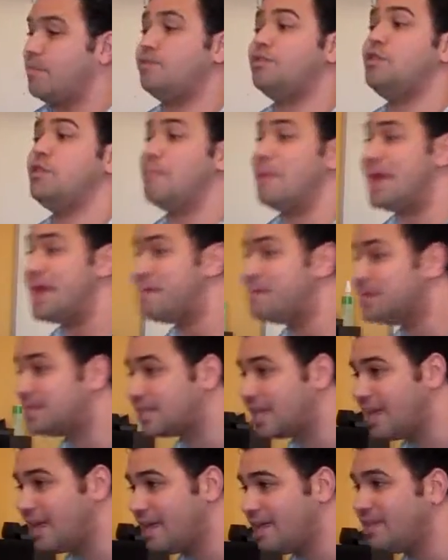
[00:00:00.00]
If you make a
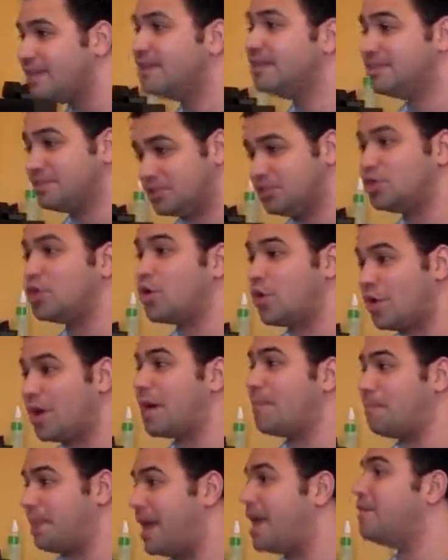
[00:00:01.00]
mistake, you're going
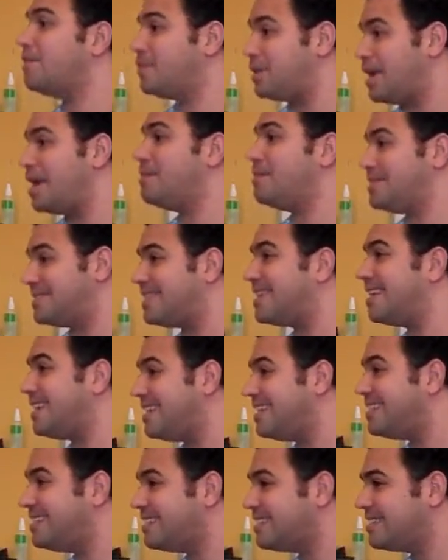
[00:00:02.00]
to pay for that mistake.
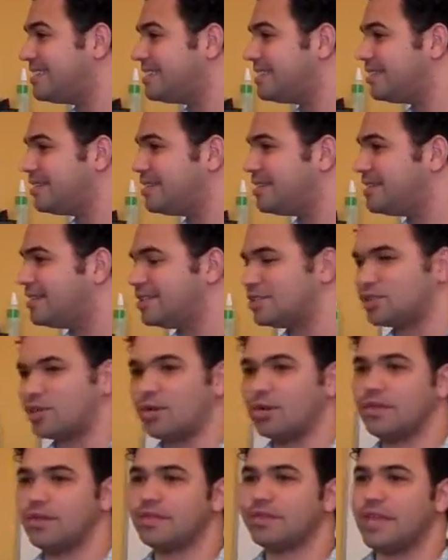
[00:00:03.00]

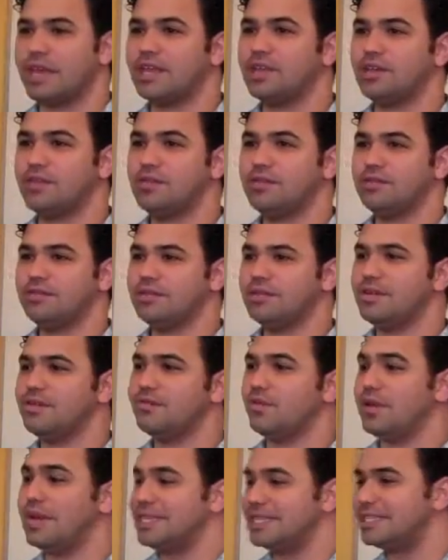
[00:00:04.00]
So, thank you
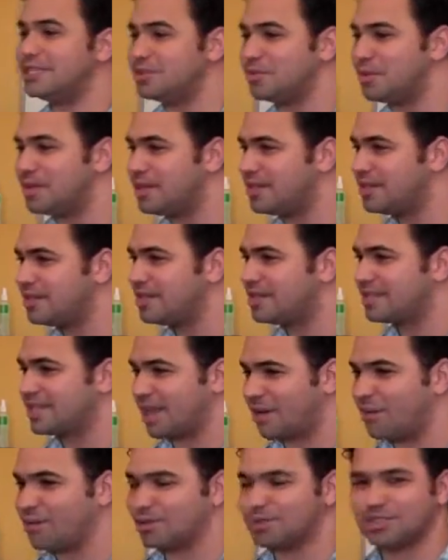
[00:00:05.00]
for listening to me.
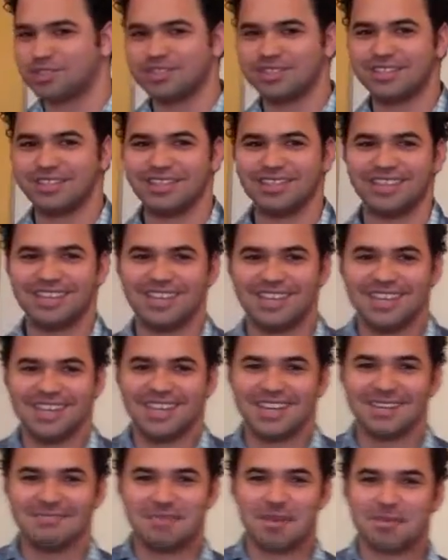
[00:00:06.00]
That was
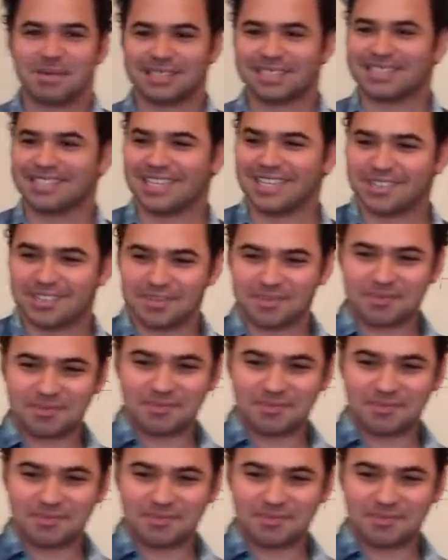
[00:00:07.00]
my presentation.